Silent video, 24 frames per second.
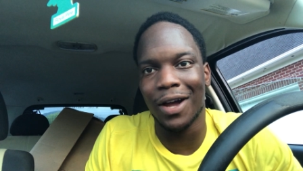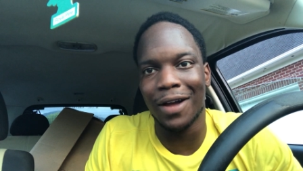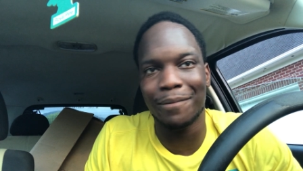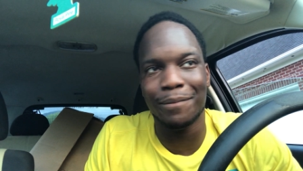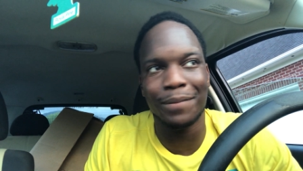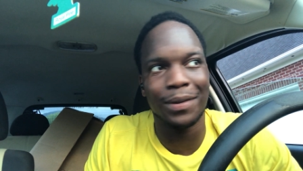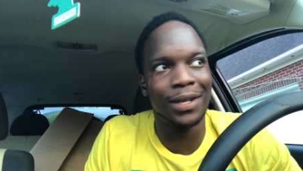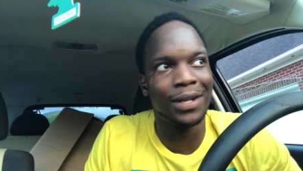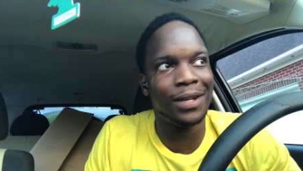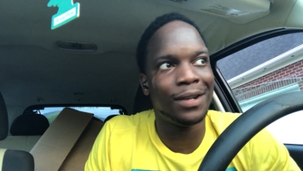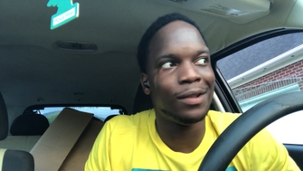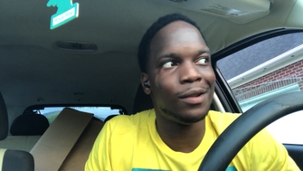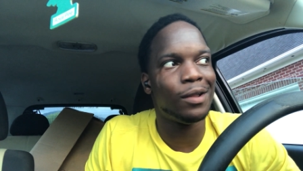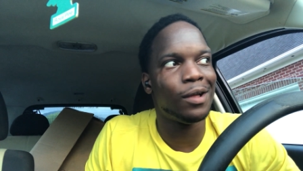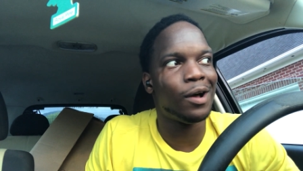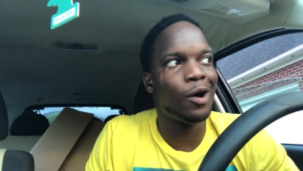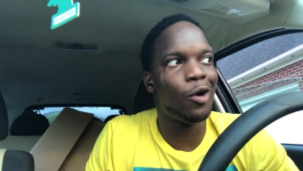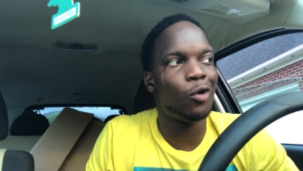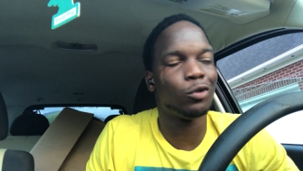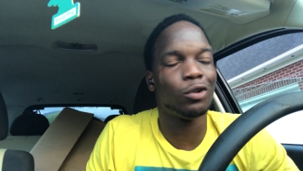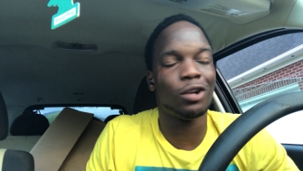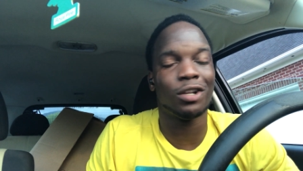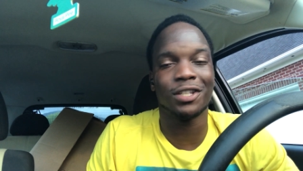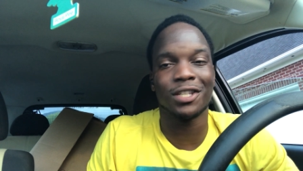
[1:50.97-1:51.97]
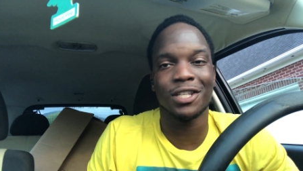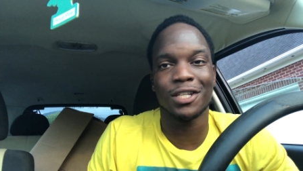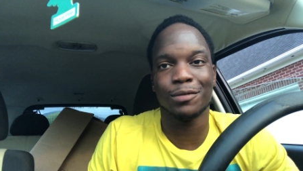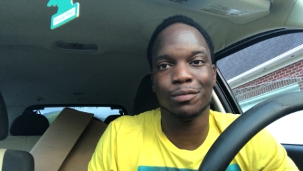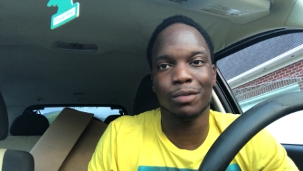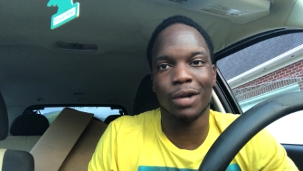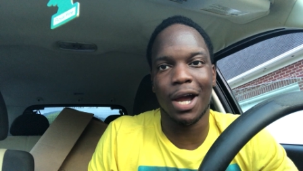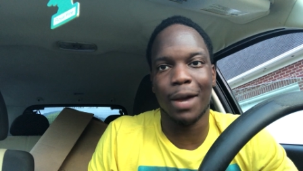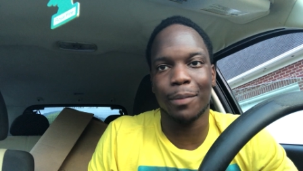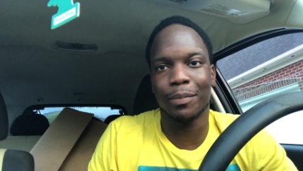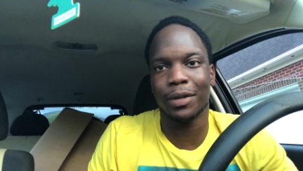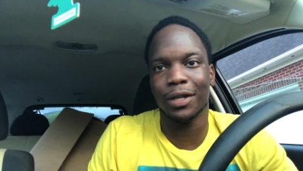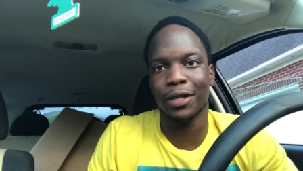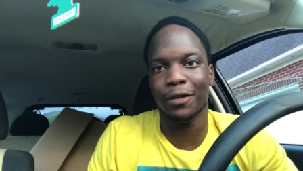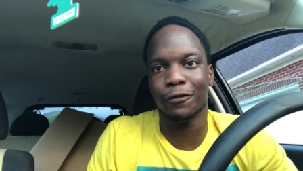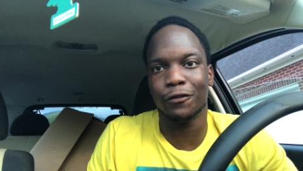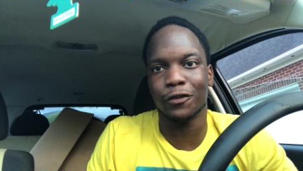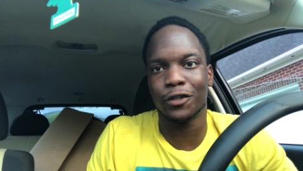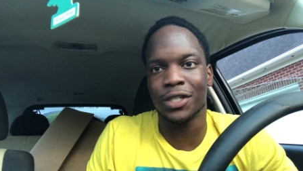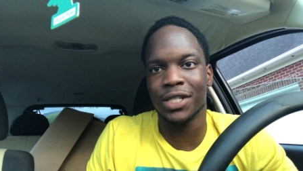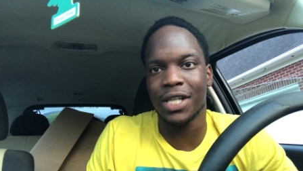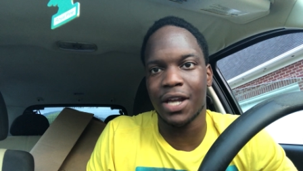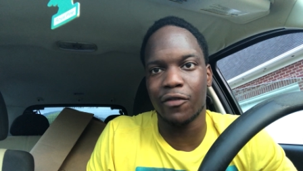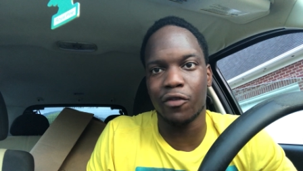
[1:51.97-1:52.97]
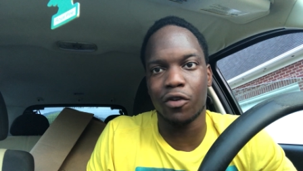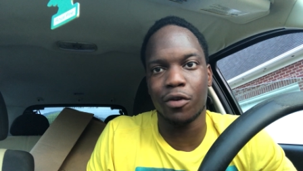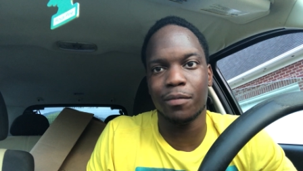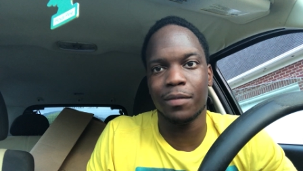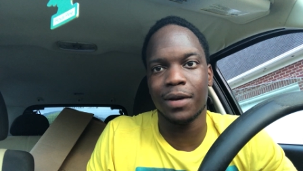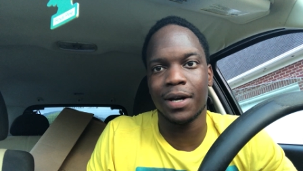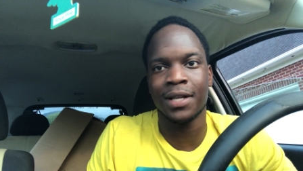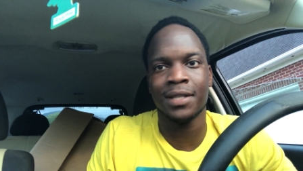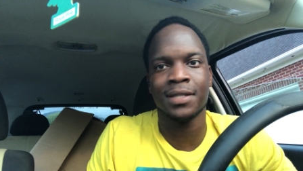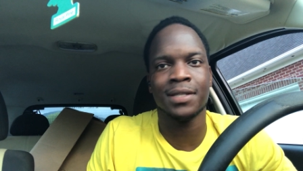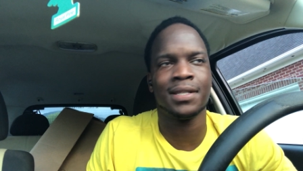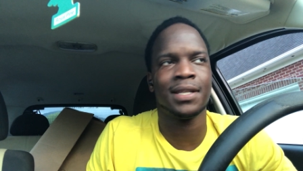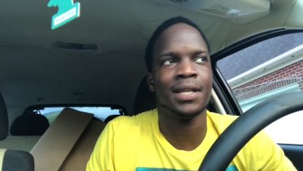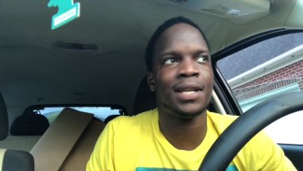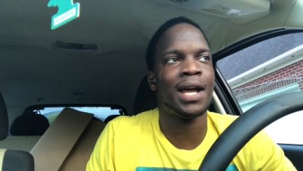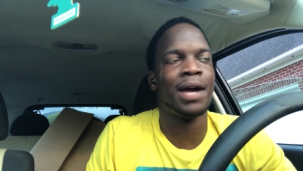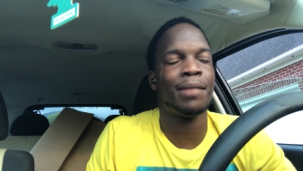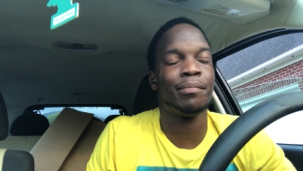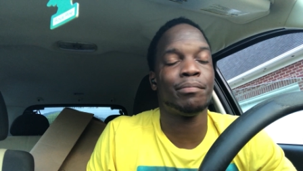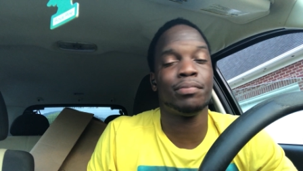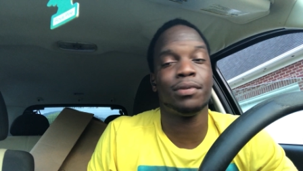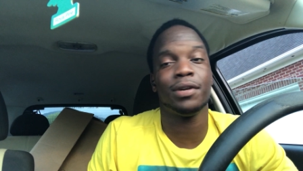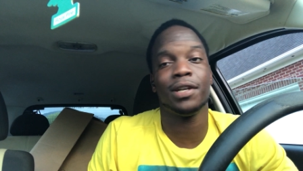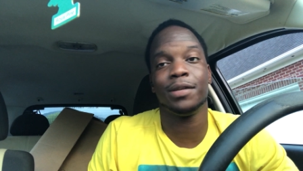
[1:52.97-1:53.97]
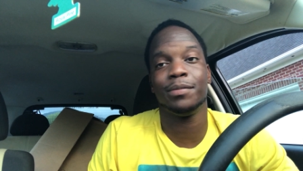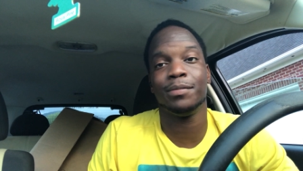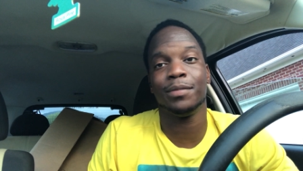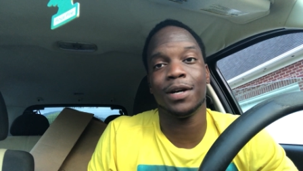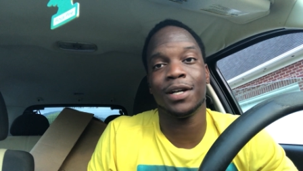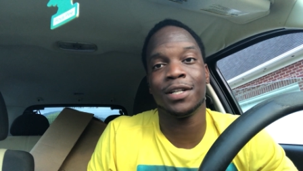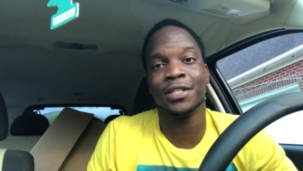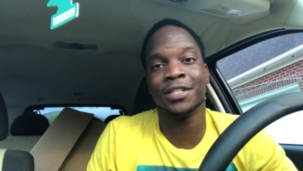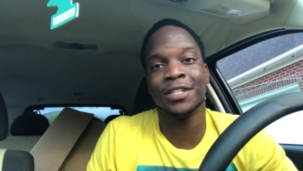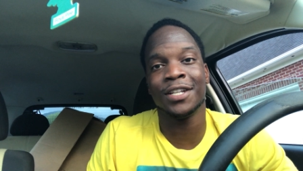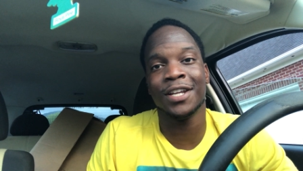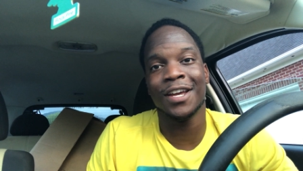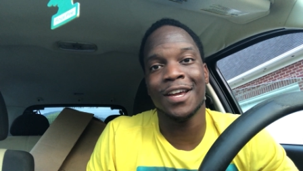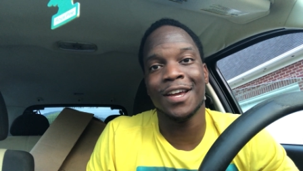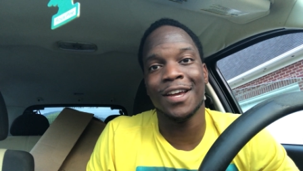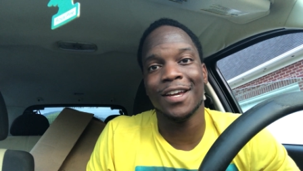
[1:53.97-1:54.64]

I've been holding on to this property for several months and I'm pretty much,